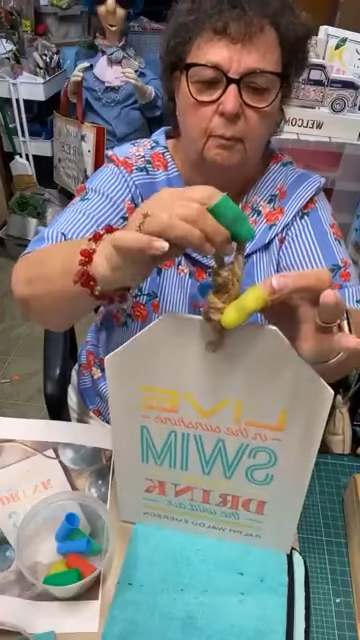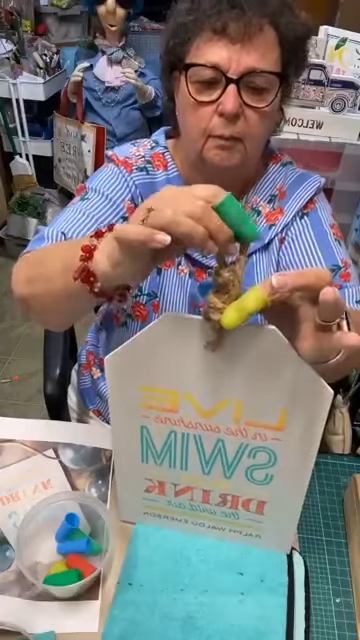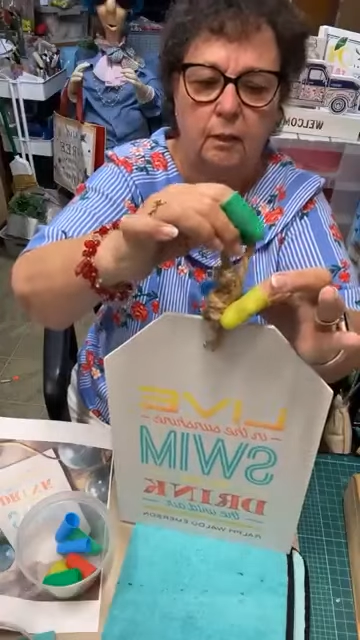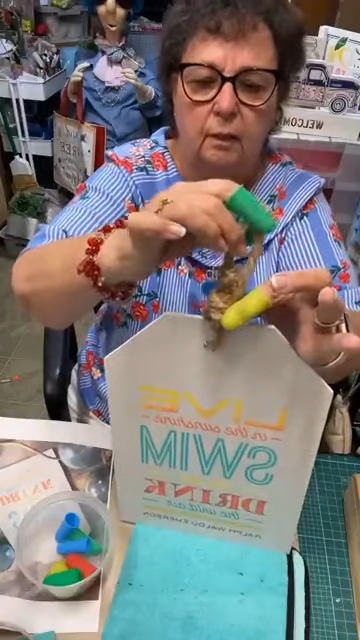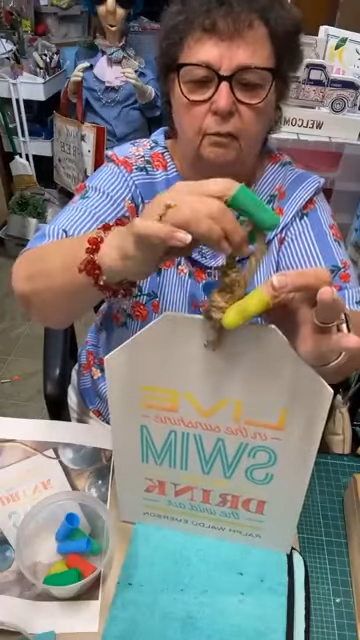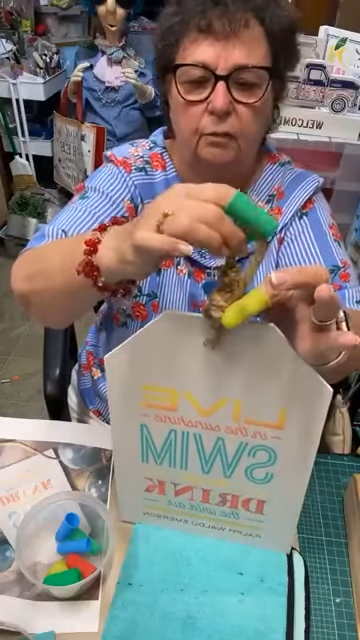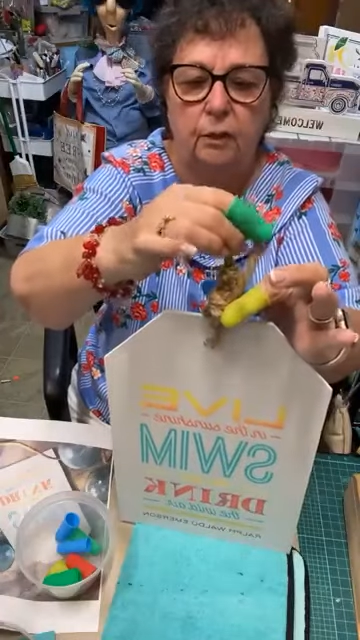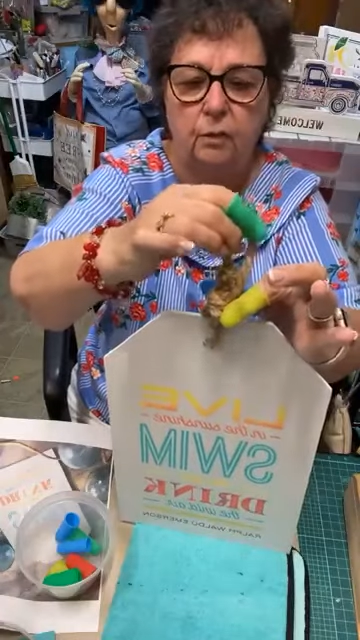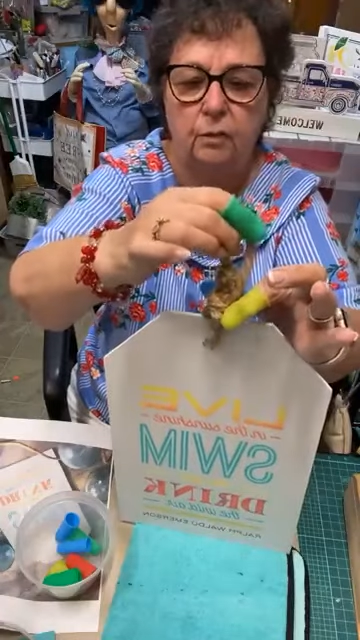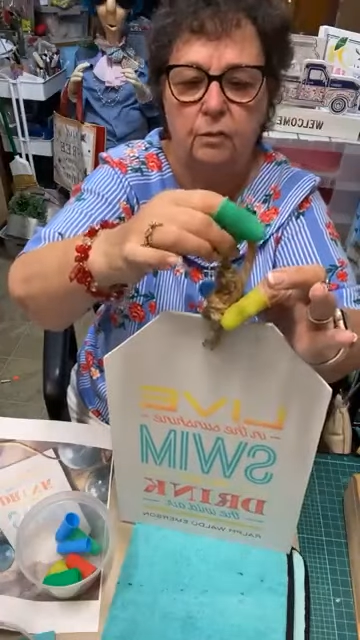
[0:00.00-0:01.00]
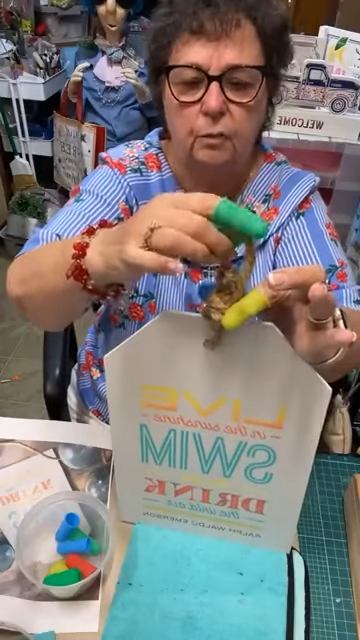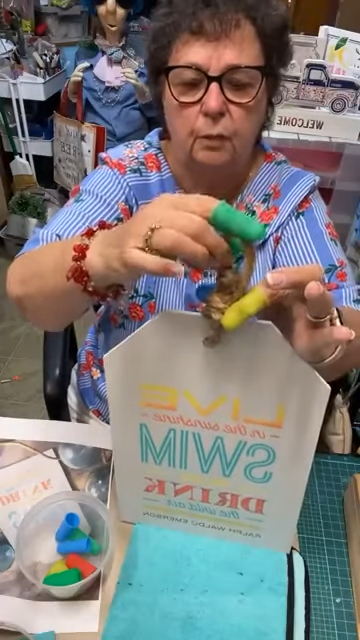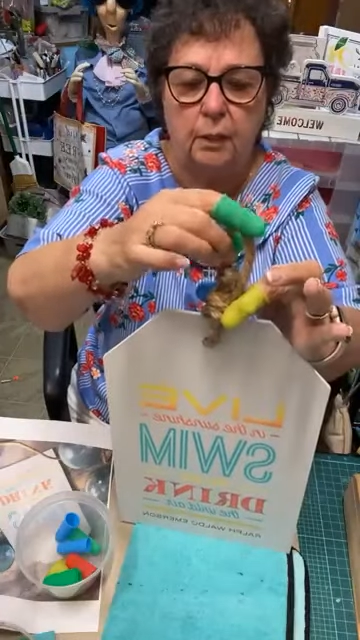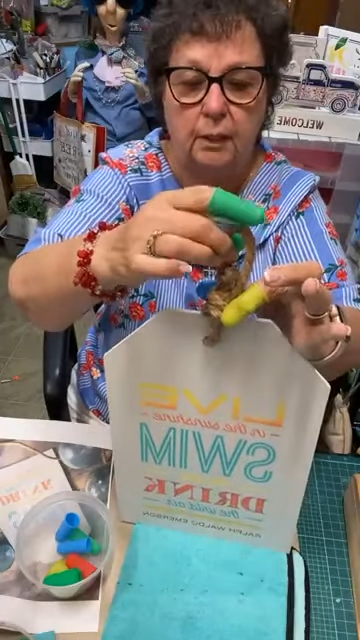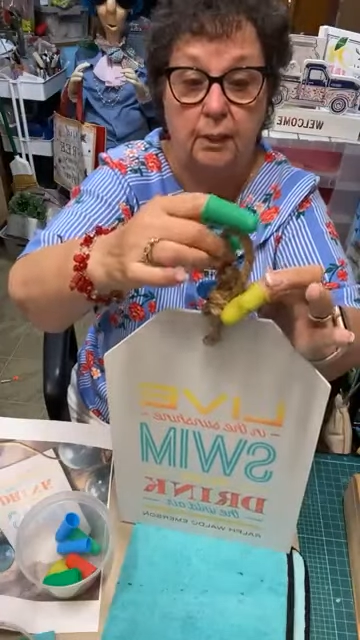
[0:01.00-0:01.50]
keep the other fingers
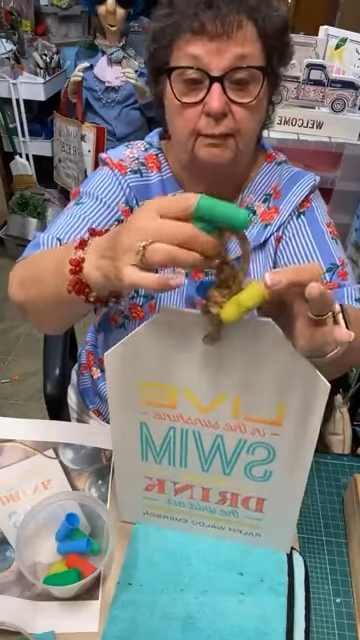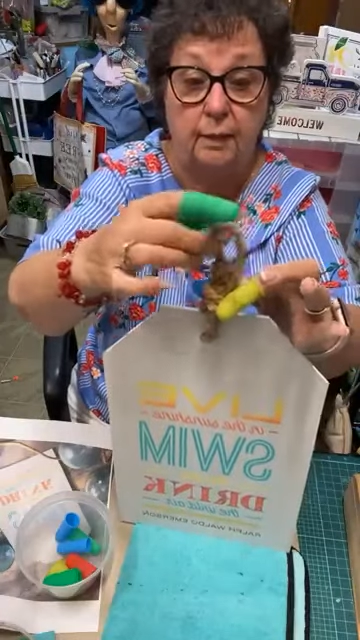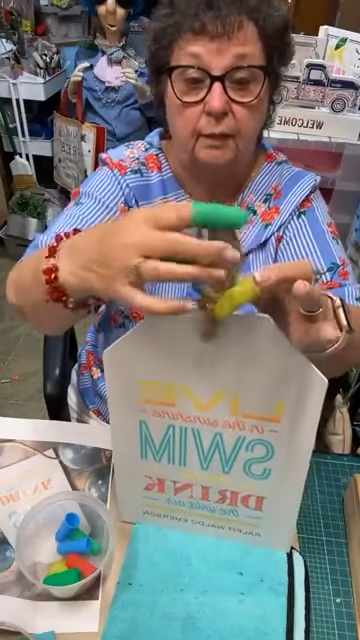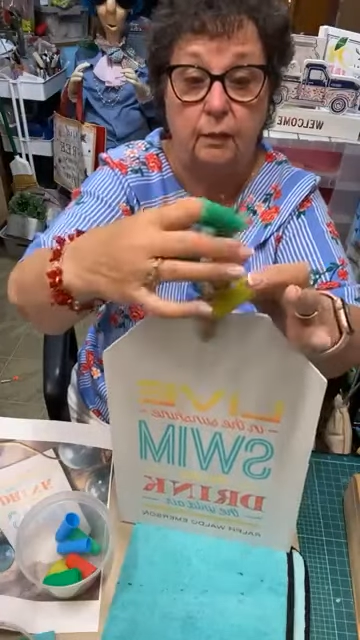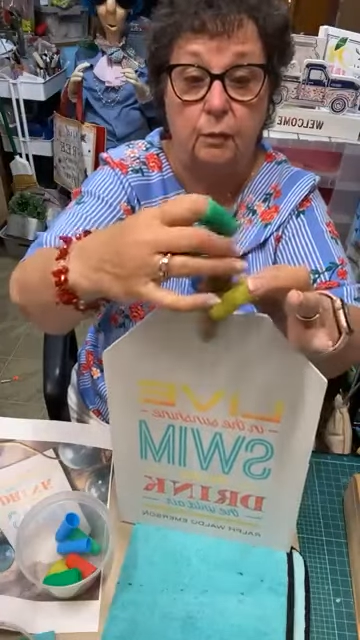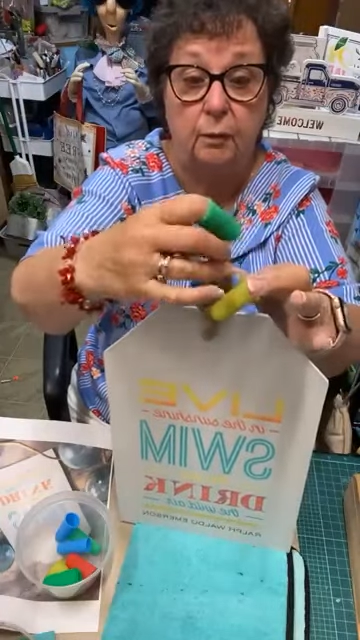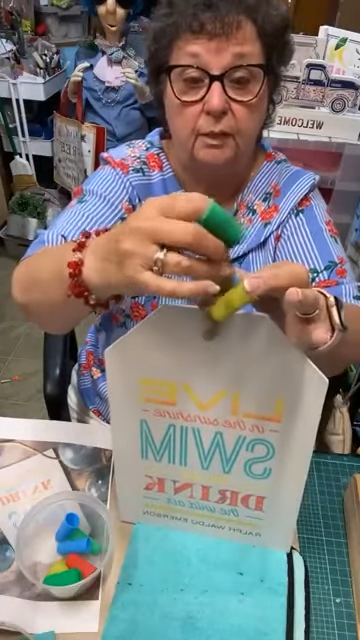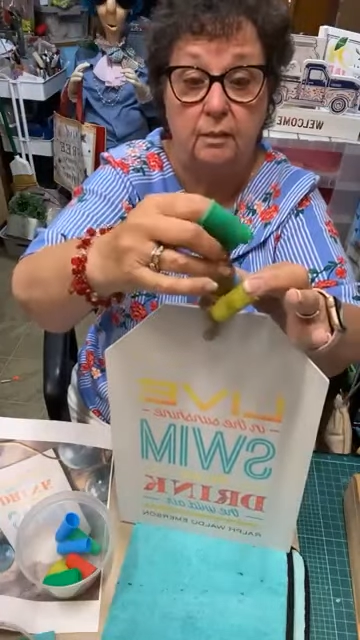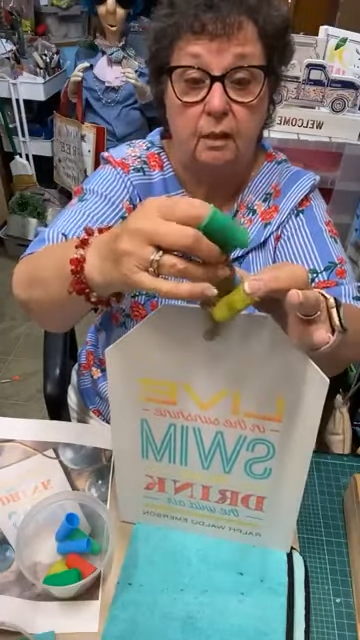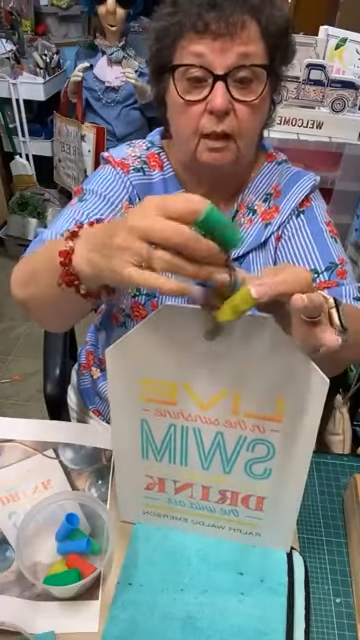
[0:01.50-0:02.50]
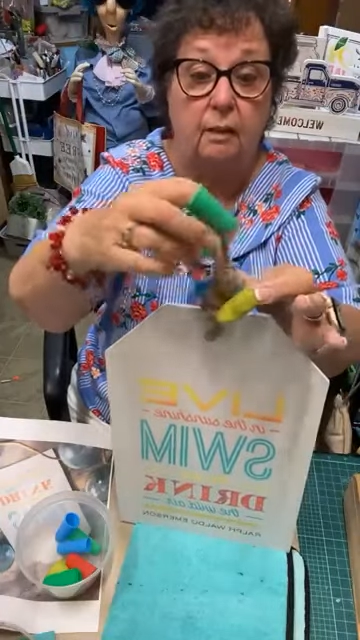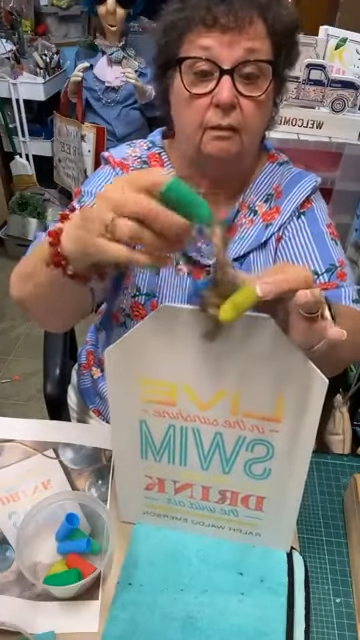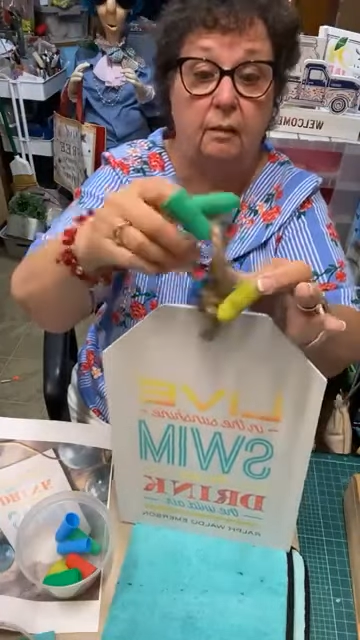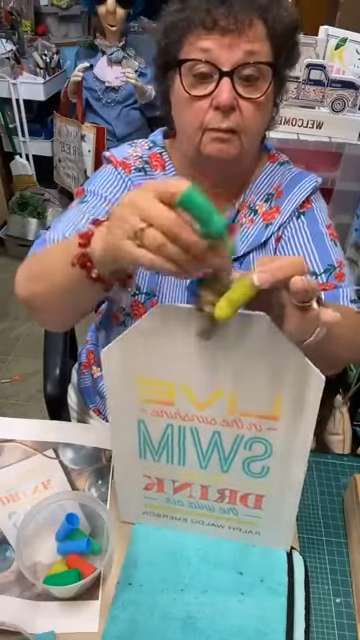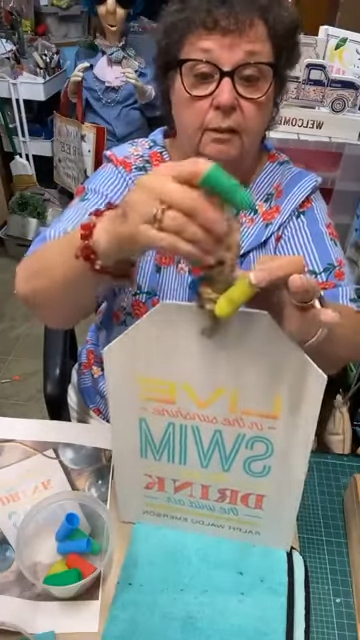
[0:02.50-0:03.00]
away. And that glue is hot,
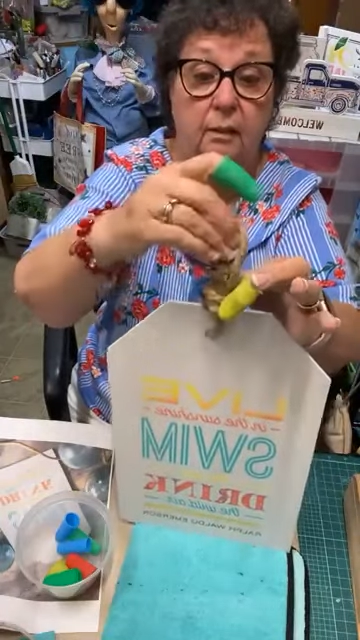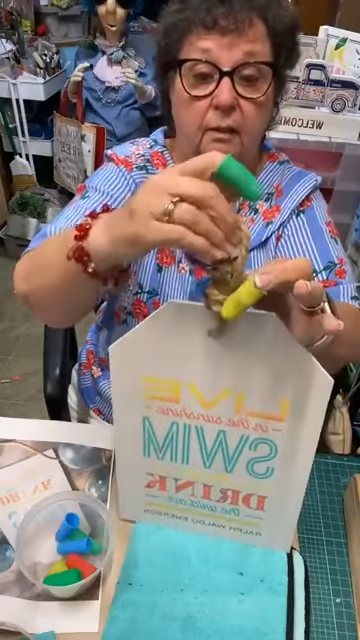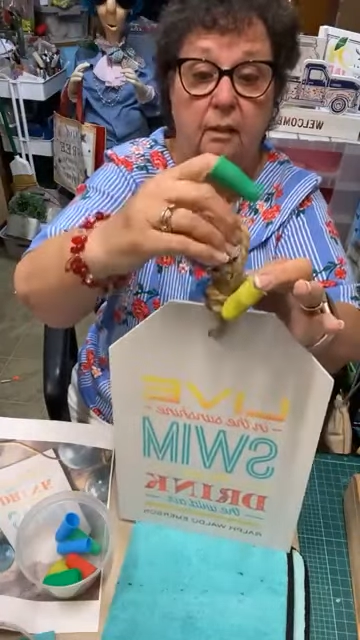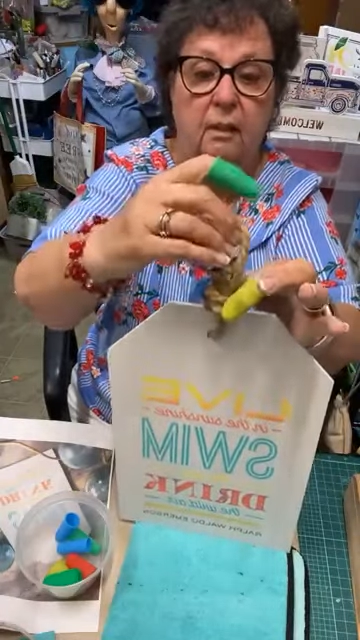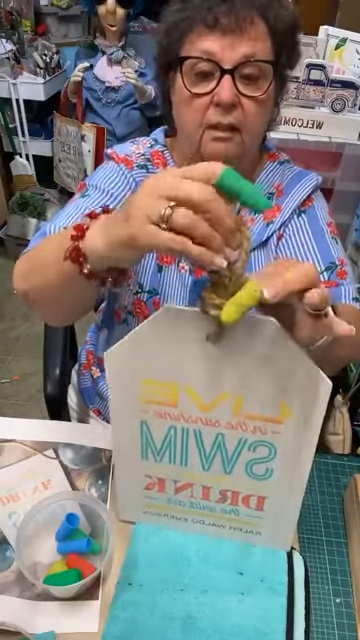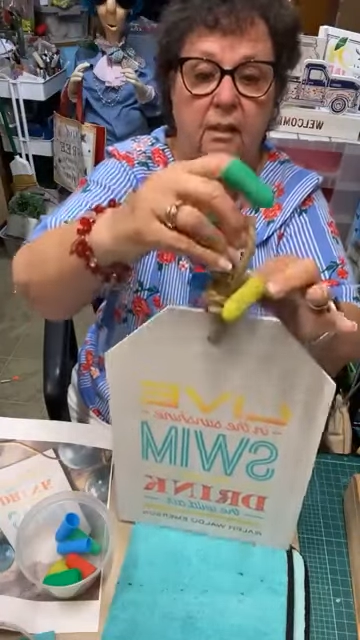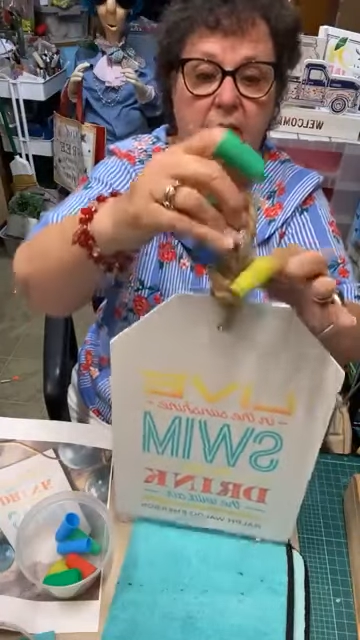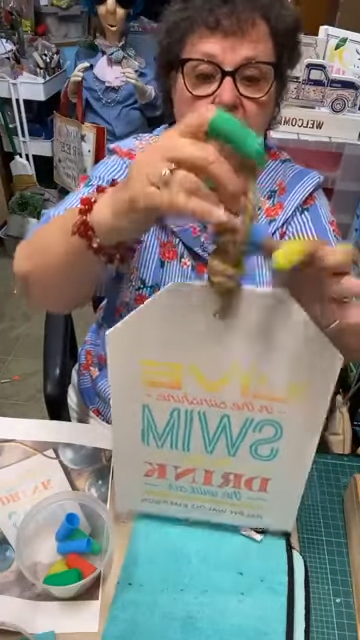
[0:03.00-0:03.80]
let me tell you.